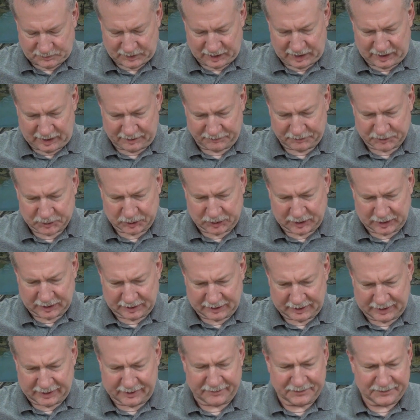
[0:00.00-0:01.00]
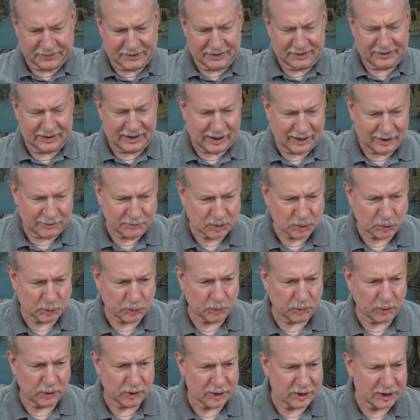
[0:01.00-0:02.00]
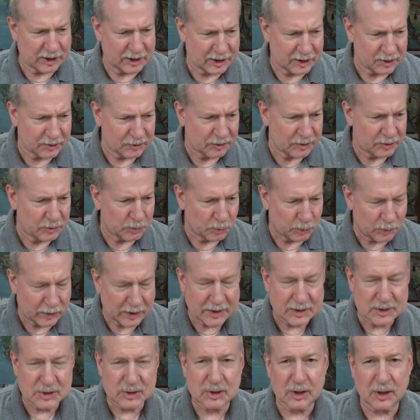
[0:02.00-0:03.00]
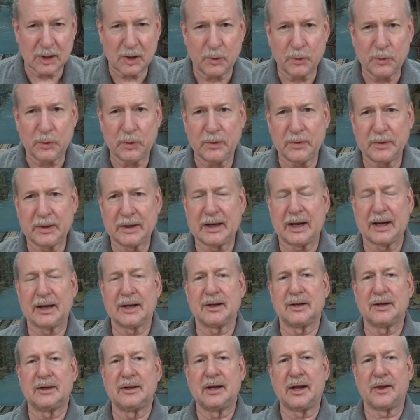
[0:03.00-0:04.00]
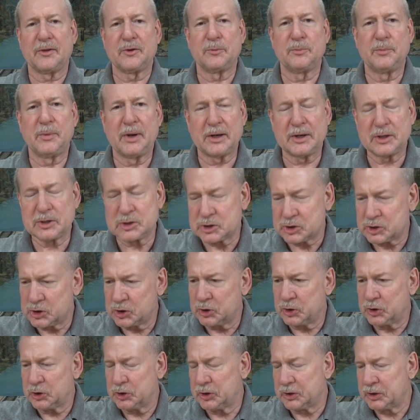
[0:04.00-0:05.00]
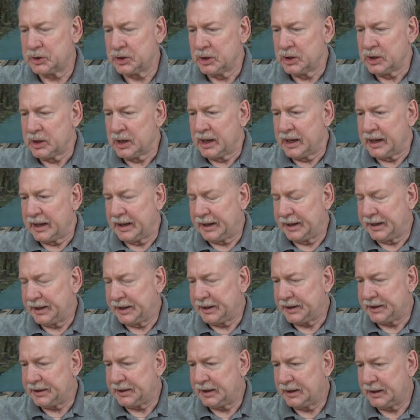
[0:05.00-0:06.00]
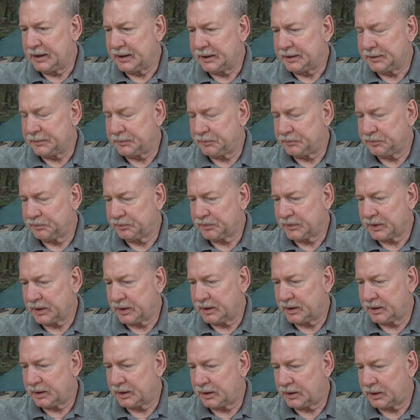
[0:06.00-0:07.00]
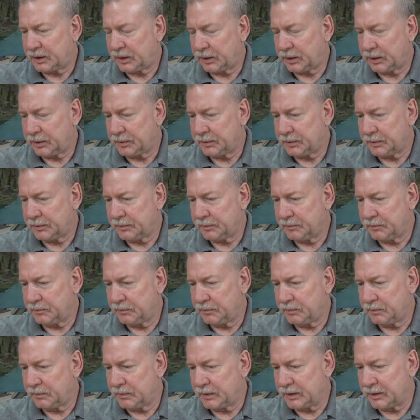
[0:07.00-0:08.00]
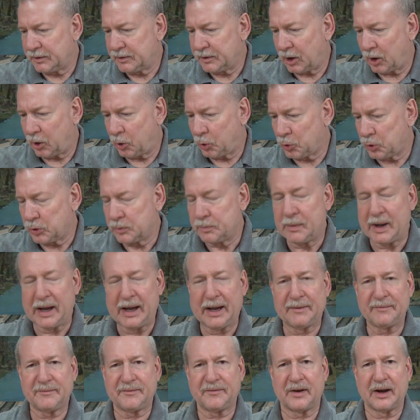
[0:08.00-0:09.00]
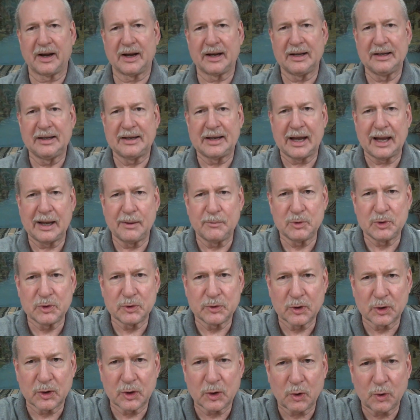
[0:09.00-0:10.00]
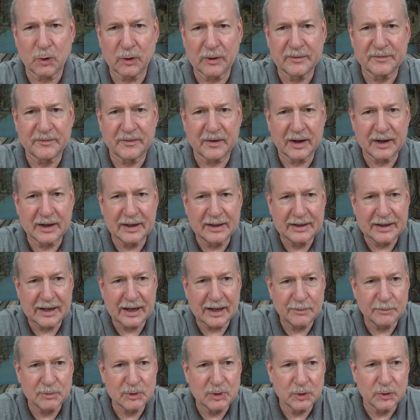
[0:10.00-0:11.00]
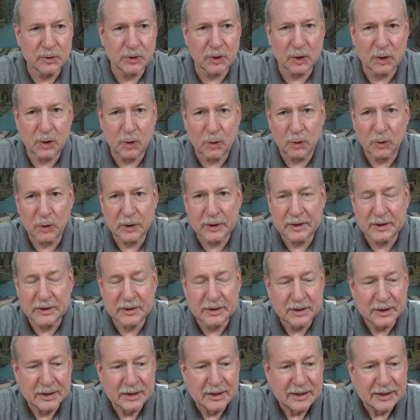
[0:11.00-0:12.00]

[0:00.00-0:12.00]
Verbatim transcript: after I left and came to work here in Winslow, they got another minister and and um, uh, the older man finally came to the Lord, finally came to the Lord. And,